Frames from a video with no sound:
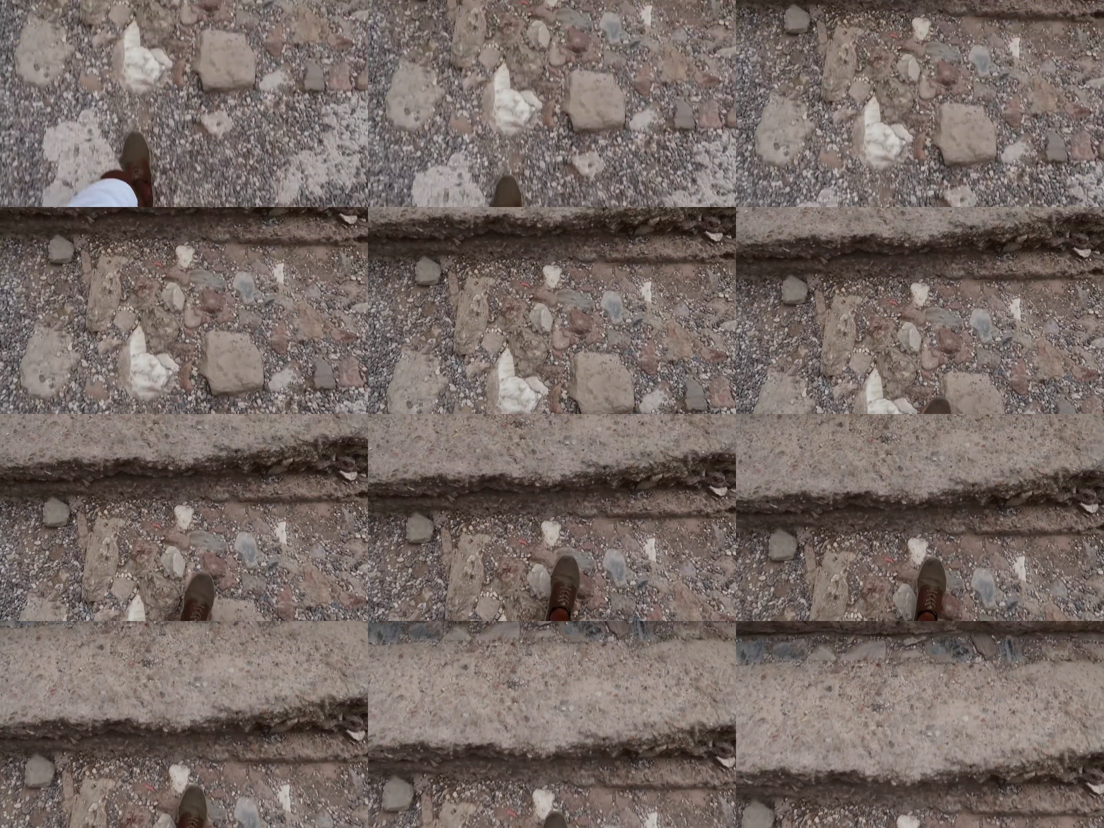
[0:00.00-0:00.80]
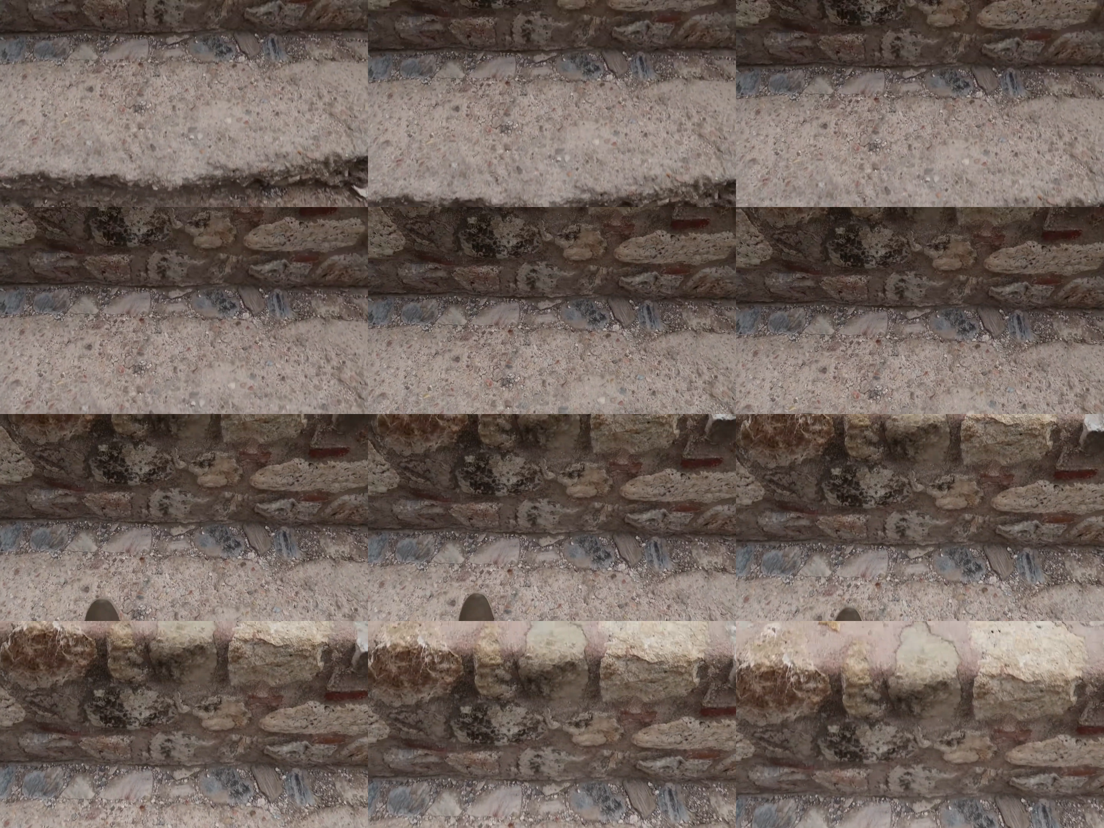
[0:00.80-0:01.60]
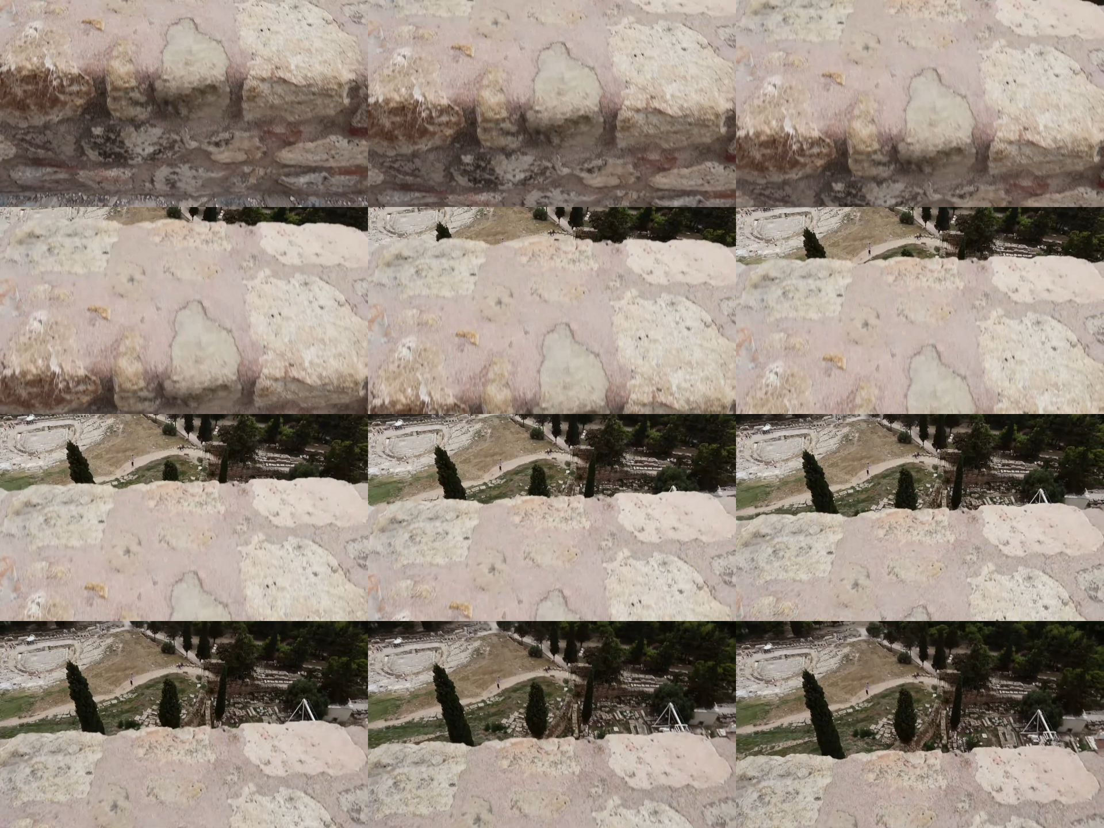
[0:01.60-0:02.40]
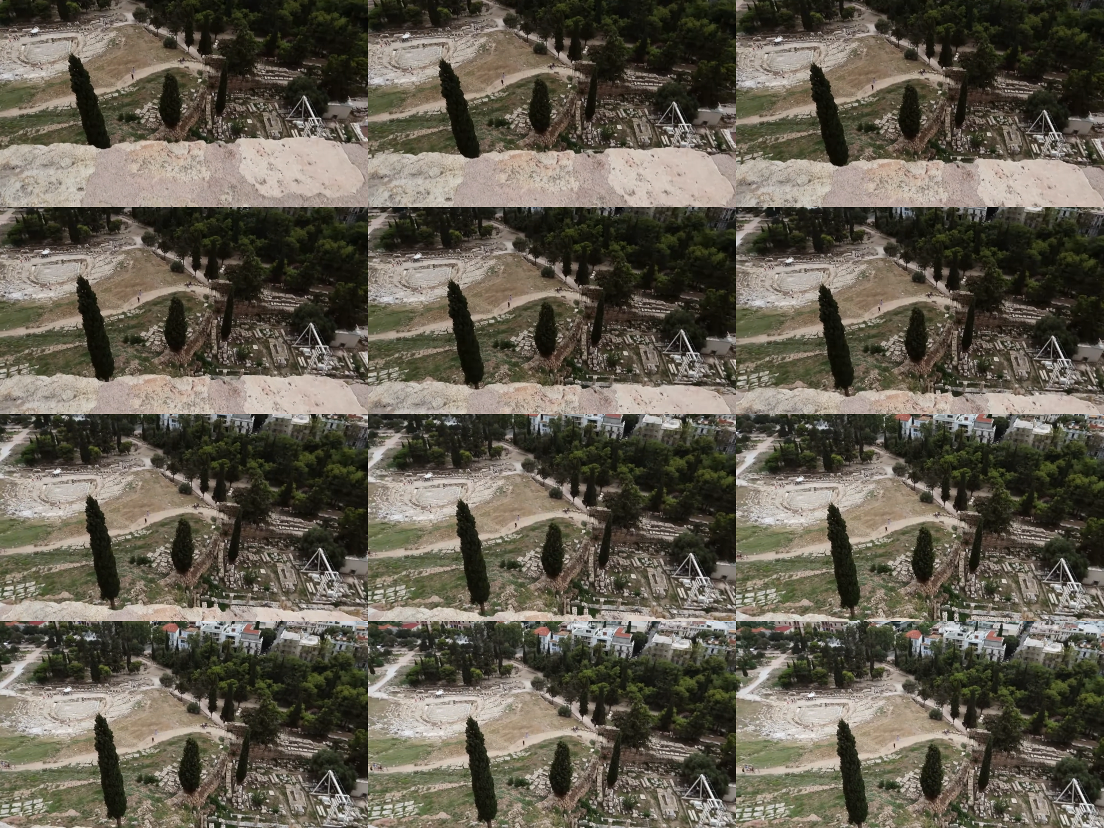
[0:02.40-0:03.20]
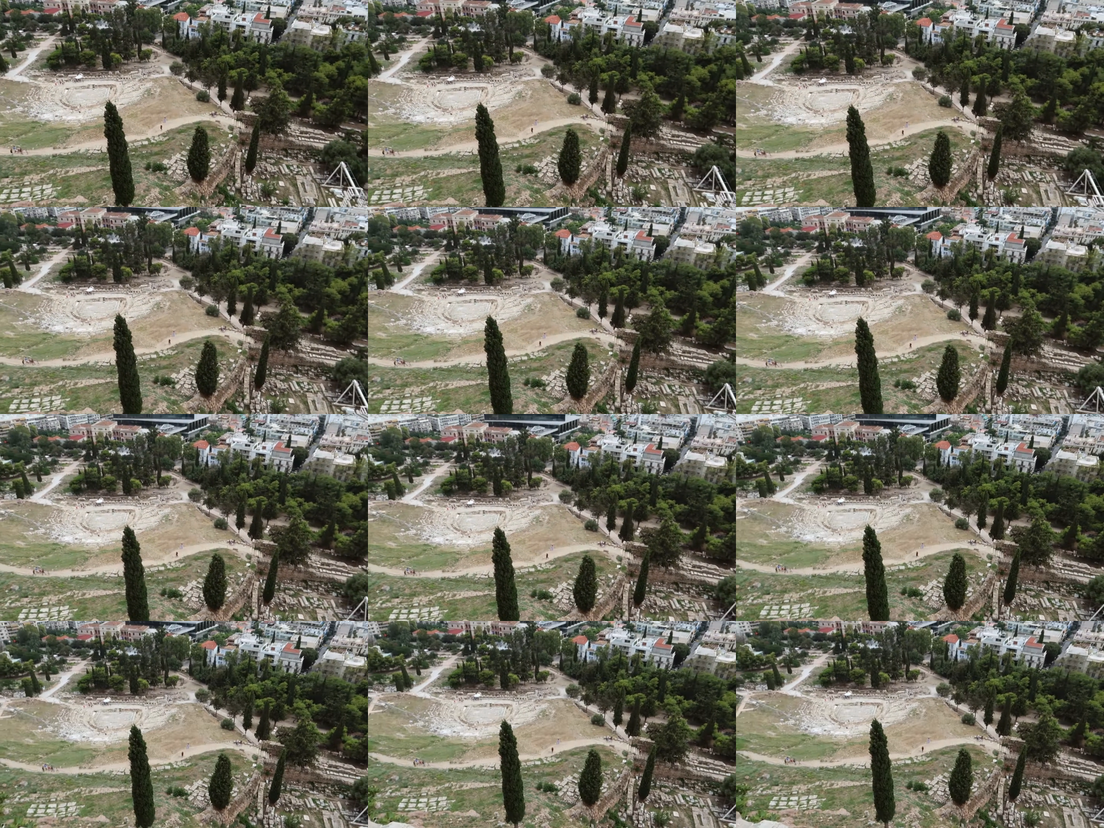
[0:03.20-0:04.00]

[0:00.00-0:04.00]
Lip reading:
(no speaker visible)